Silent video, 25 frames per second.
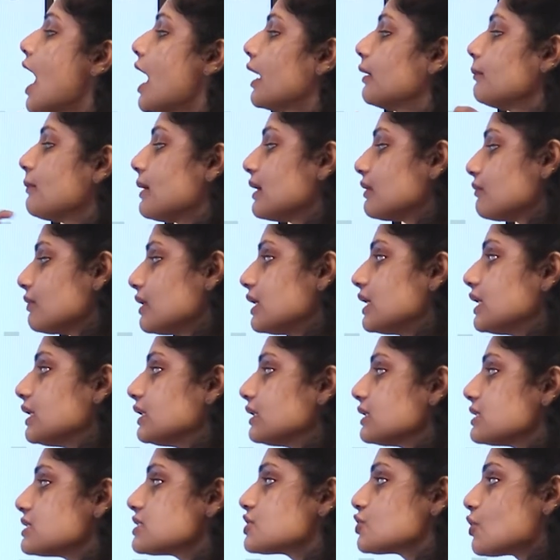And by
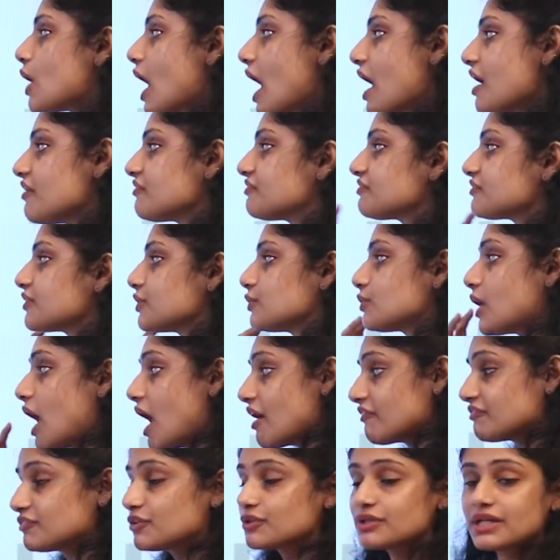reading this, you
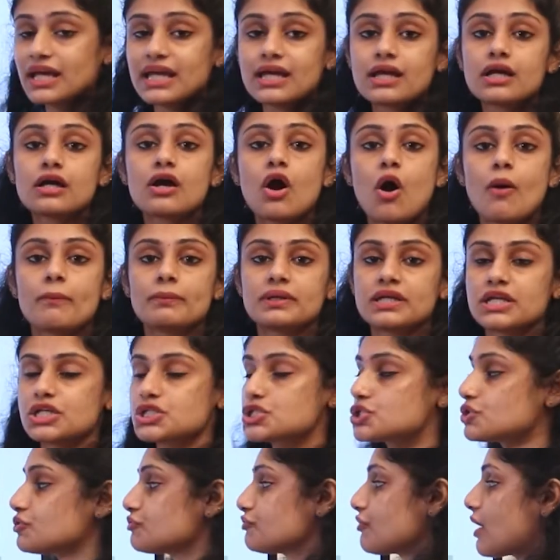have to take a
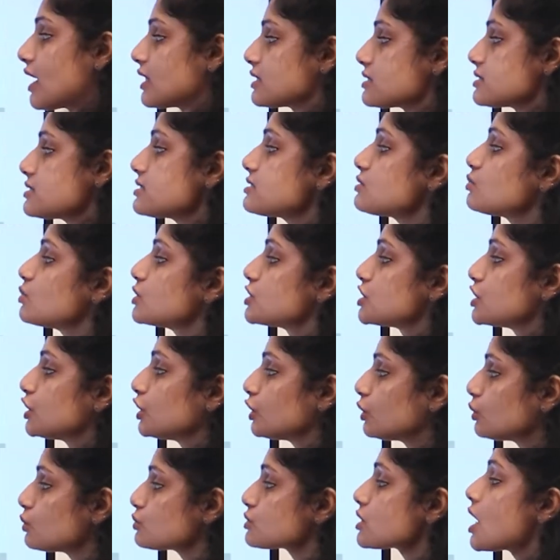combination of answers which
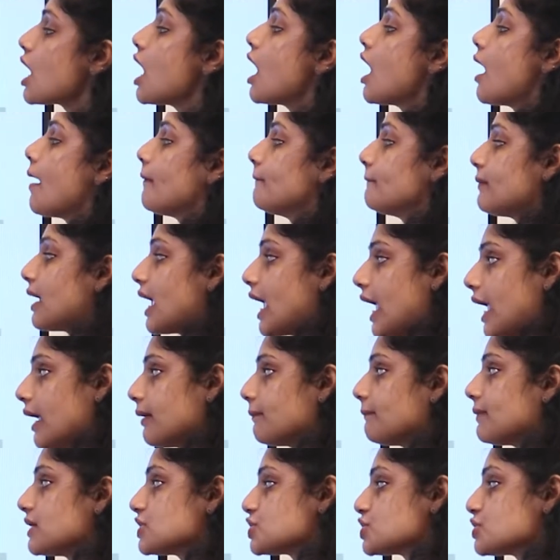includes
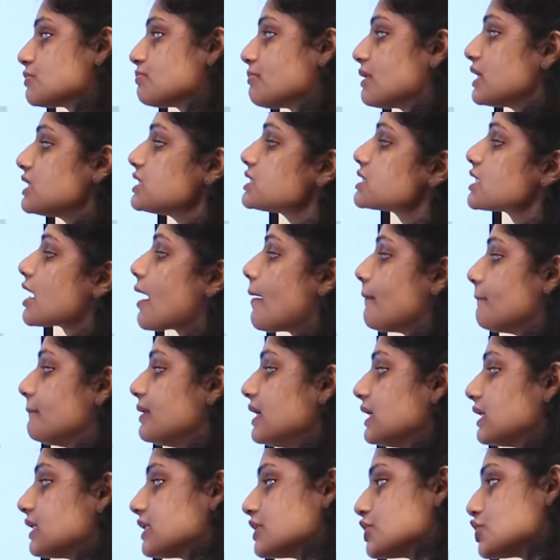A, measurement,
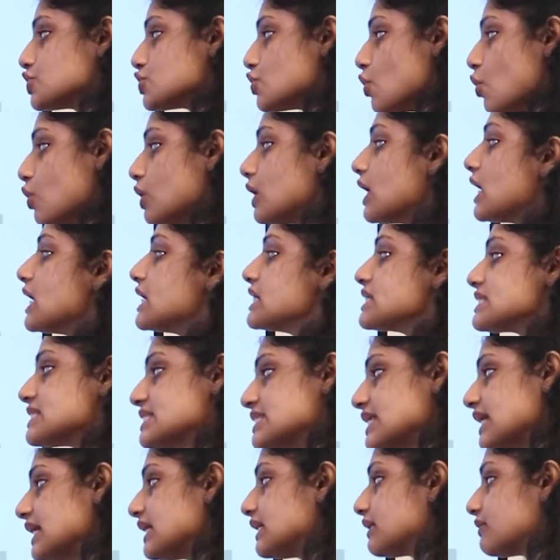B, control,
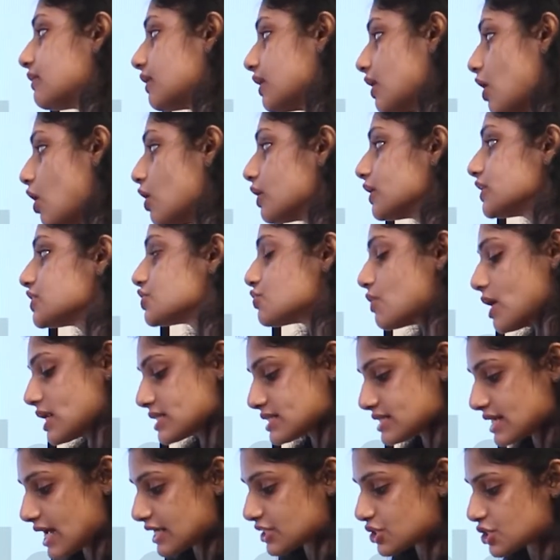C, recording
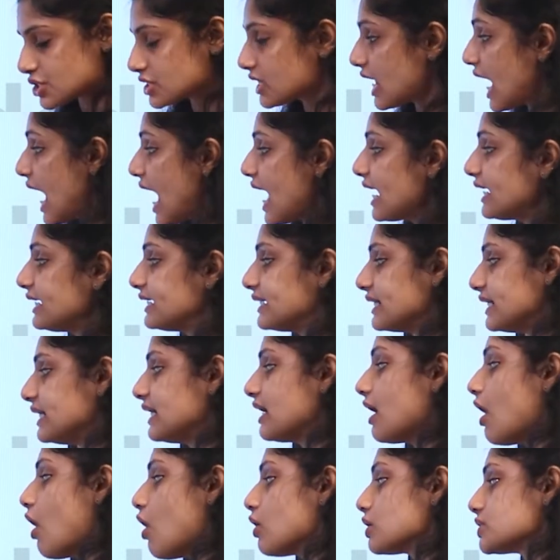transaction, and
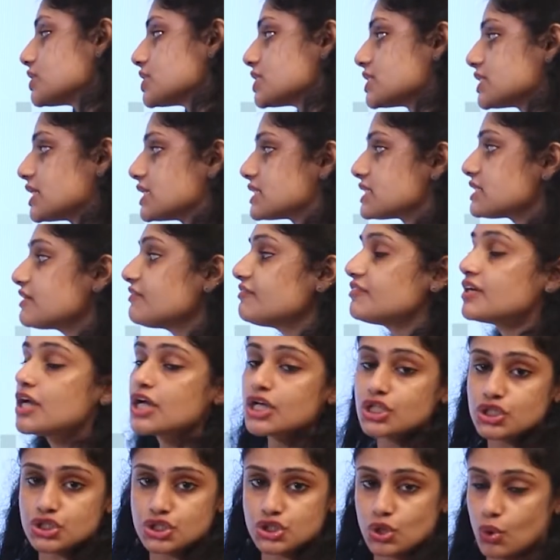D, alternative
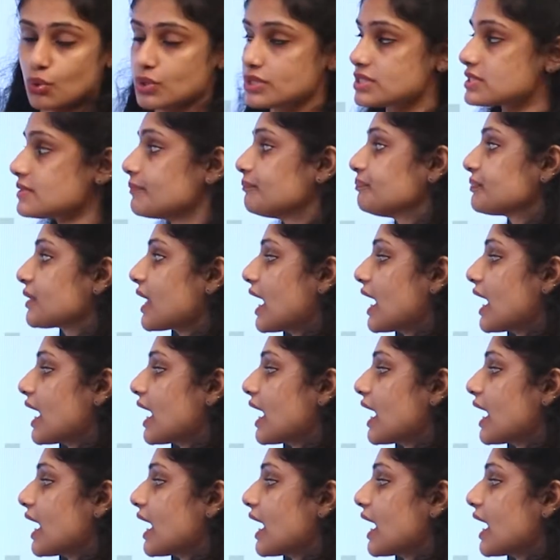choice.